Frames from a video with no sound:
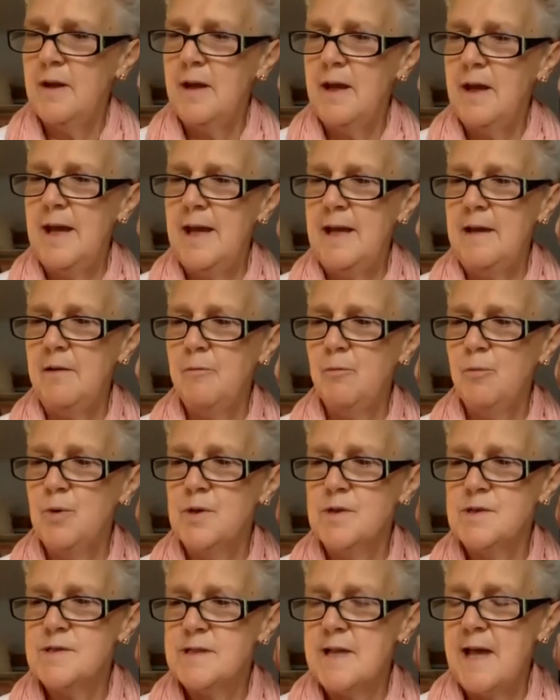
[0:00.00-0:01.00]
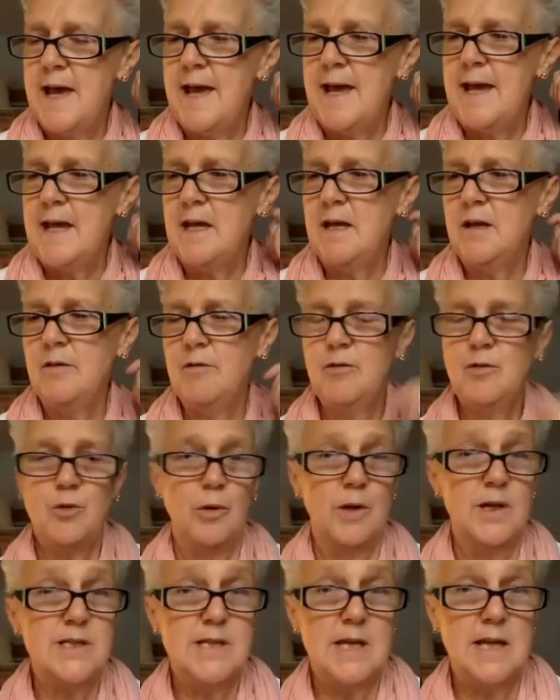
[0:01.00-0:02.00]
it was a
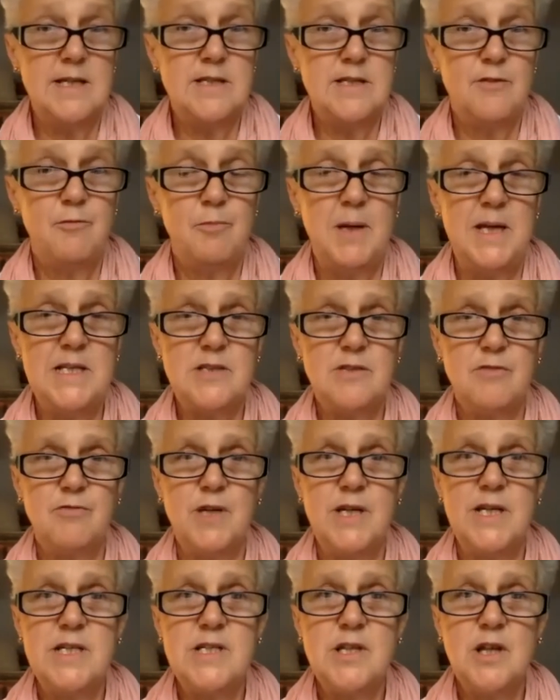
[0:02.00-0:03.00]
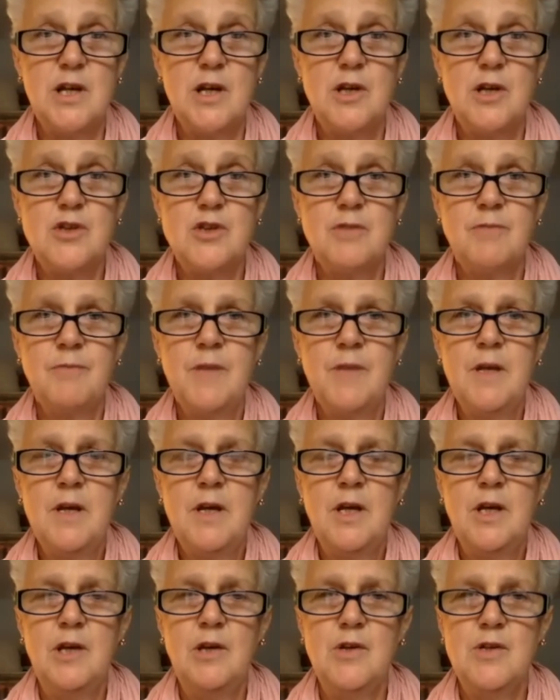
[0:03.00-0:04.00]
qualitative piece of research
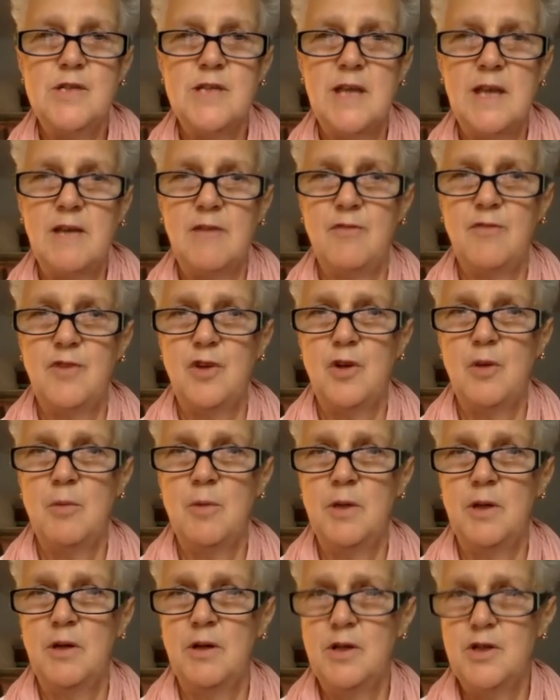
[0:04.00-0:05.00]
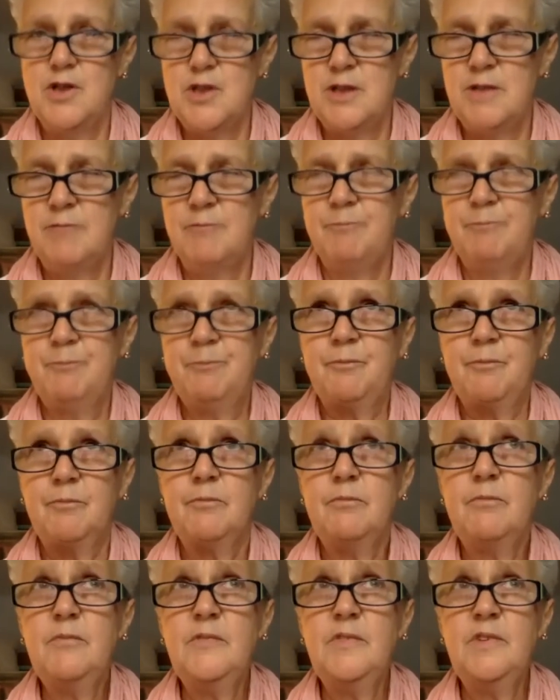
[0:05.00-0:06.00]
using phenomenology.
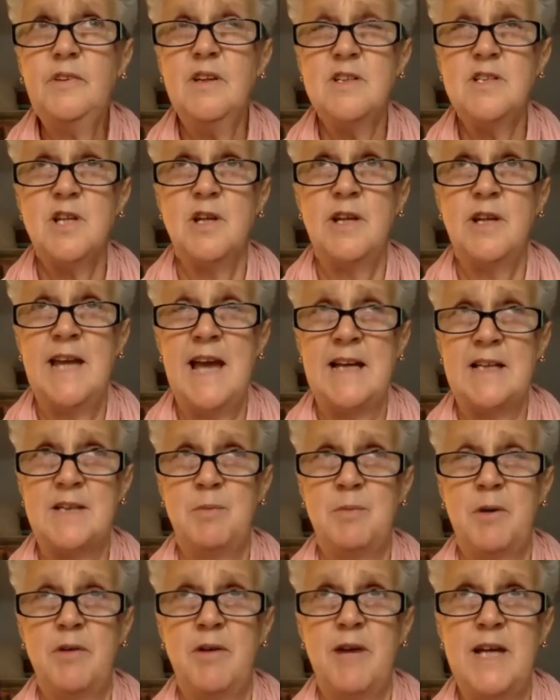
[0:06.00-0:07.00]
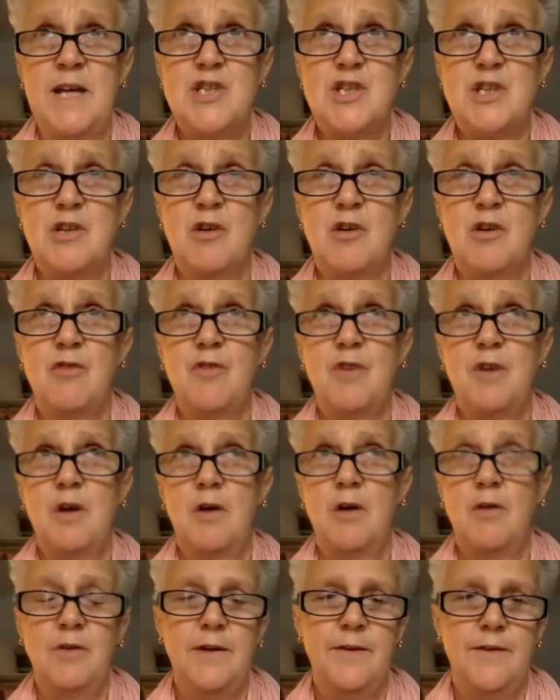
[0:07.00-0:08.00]
So the exploration of
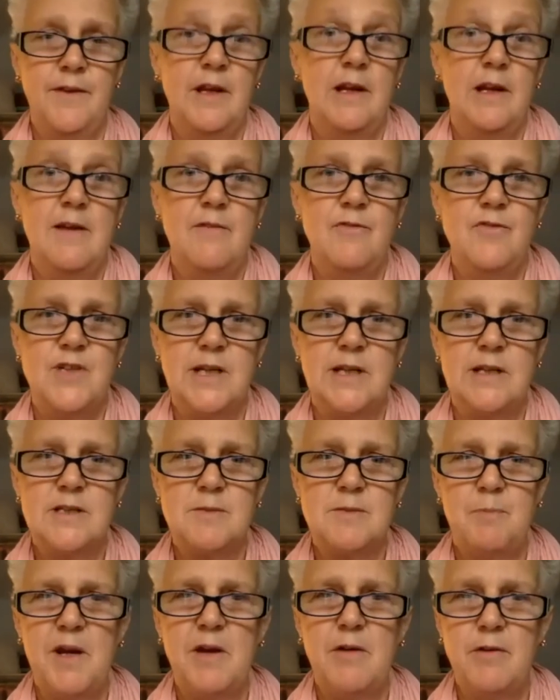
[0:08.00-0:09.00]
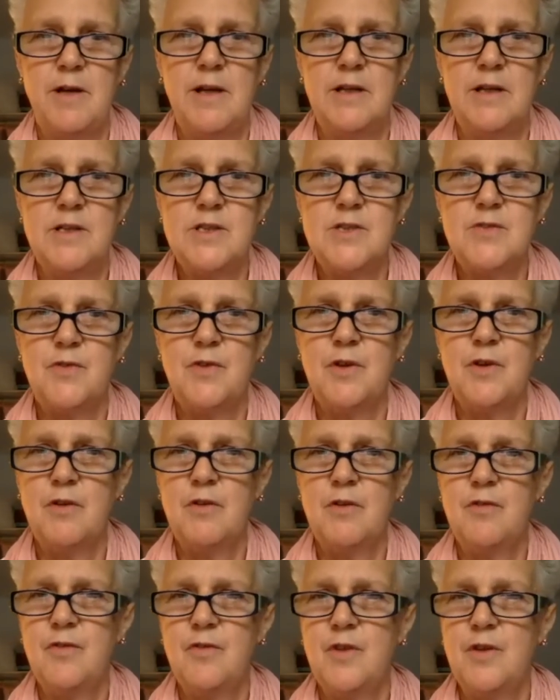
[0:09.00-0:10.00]
the lived experience
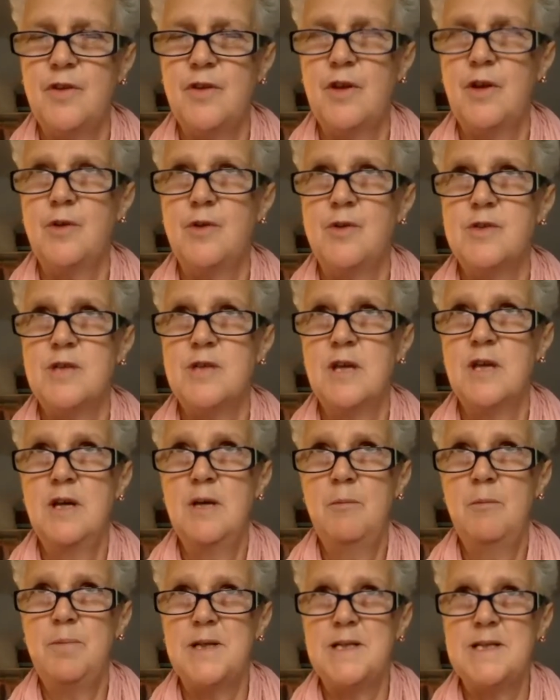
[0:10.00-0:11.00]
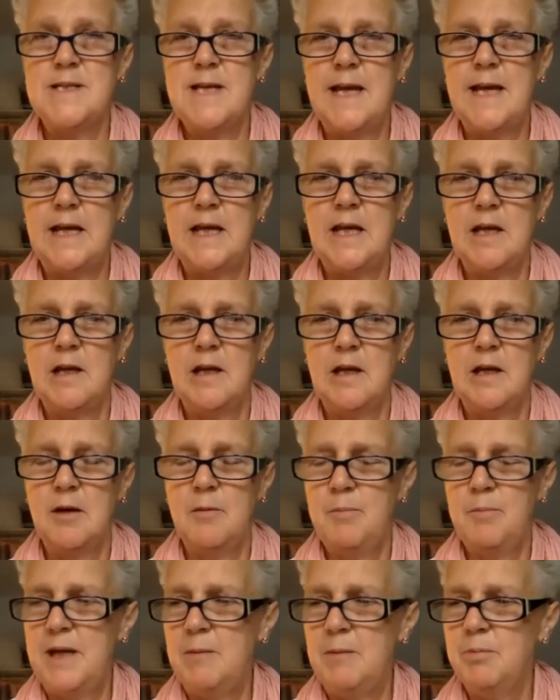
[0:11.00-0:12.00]
for those
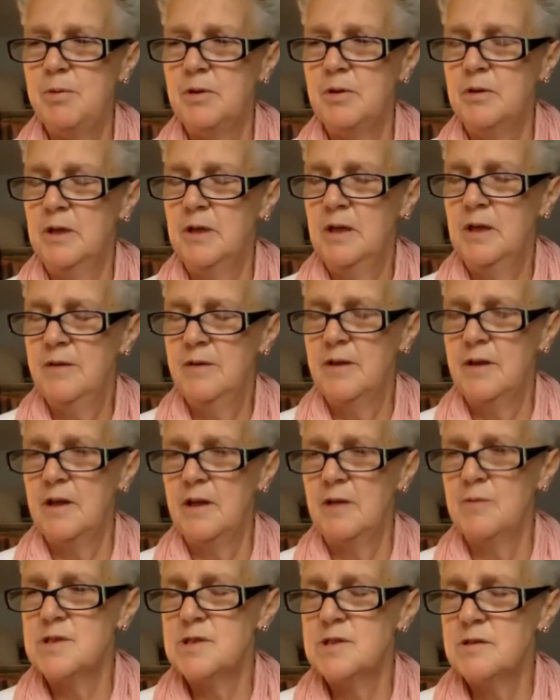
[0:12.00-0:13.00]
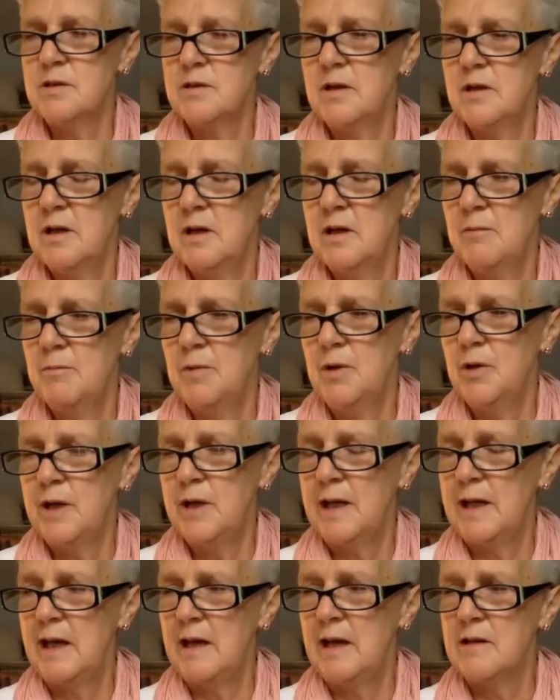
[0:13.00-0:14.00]
particular people that I was
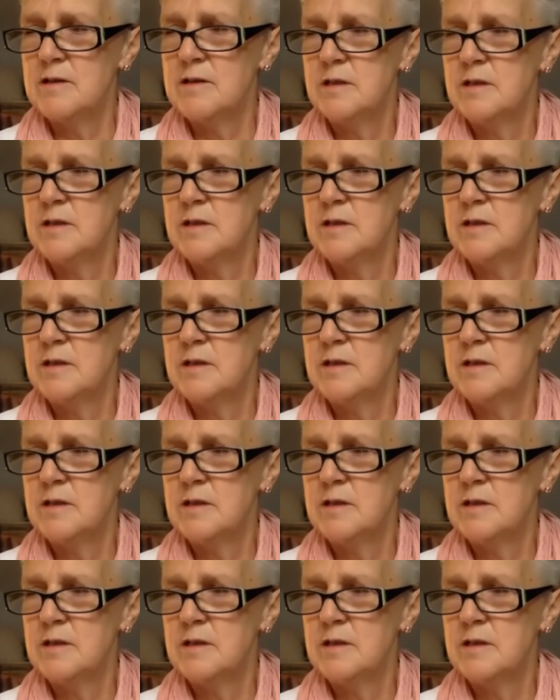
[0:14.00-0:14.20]
looking at.